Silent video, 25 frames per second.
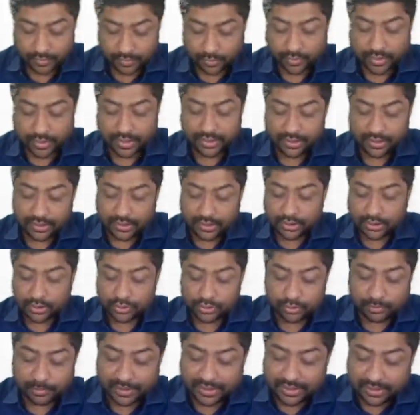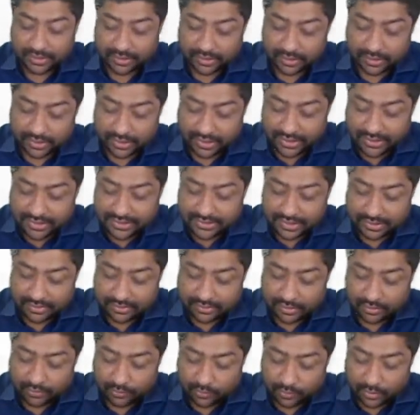Okay, so but in
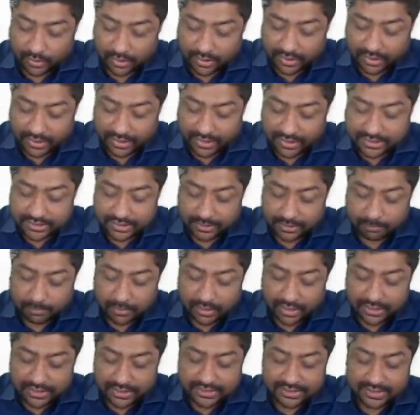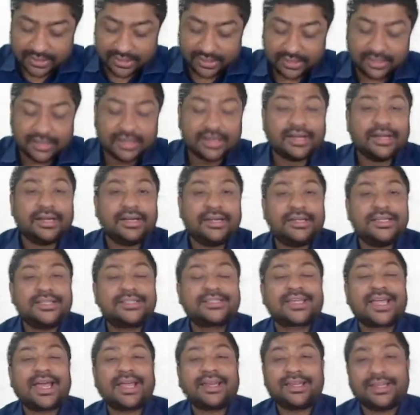general, it's a blood cell
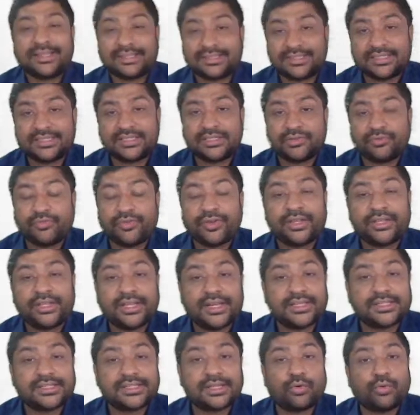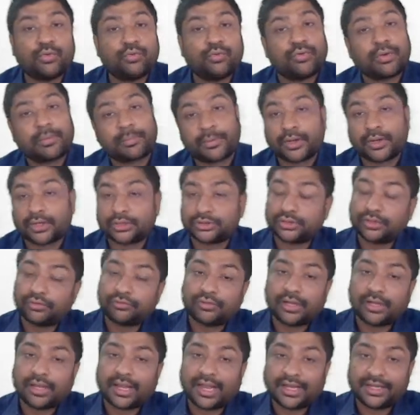dyskaryosis where there is a overproduction of
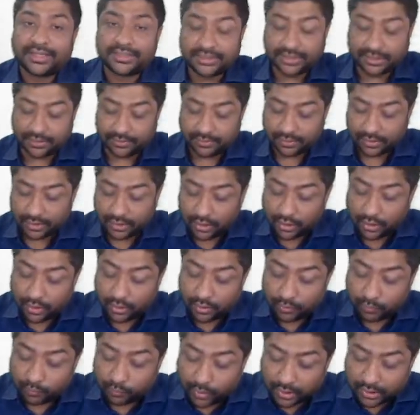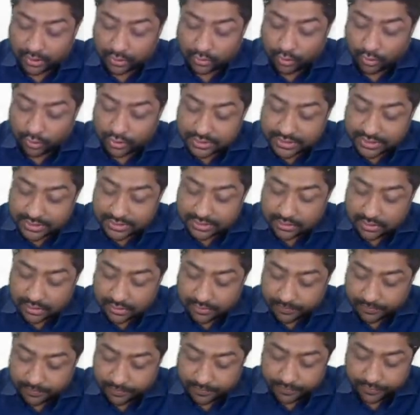the light chain. What causes?
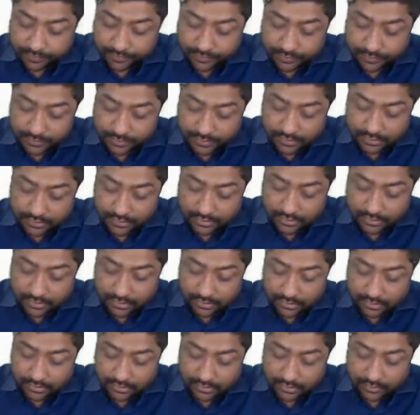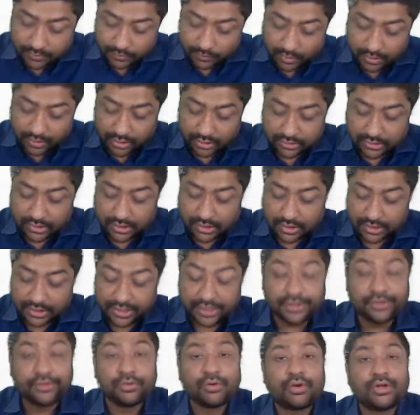What are the
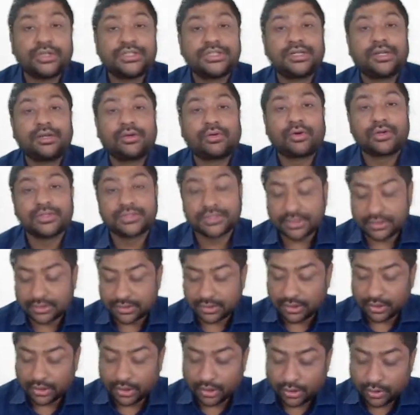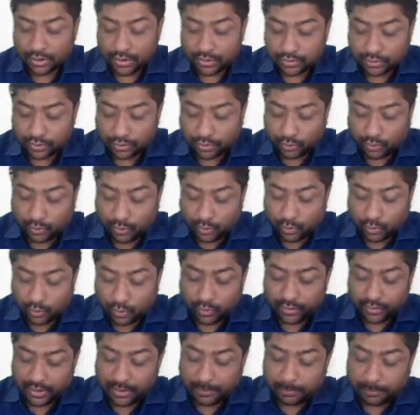etiological causes? So
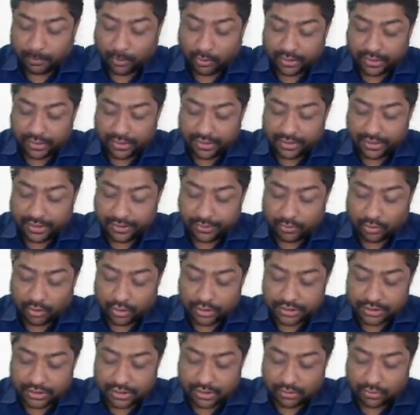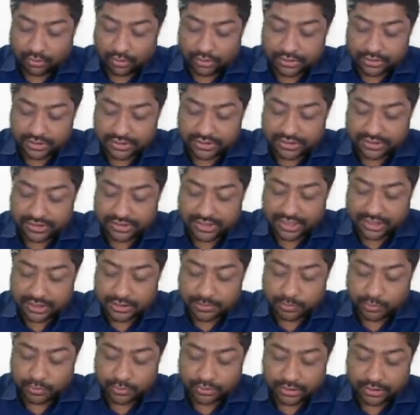two important etiological causes is
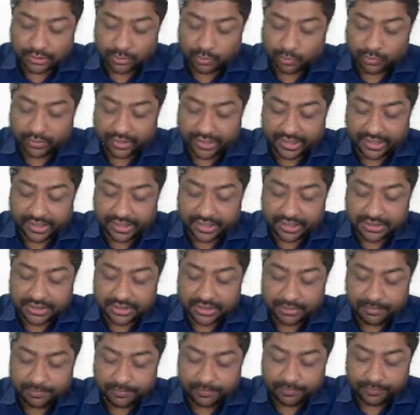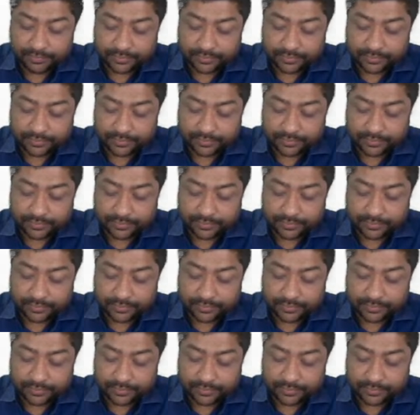exposure to radiation,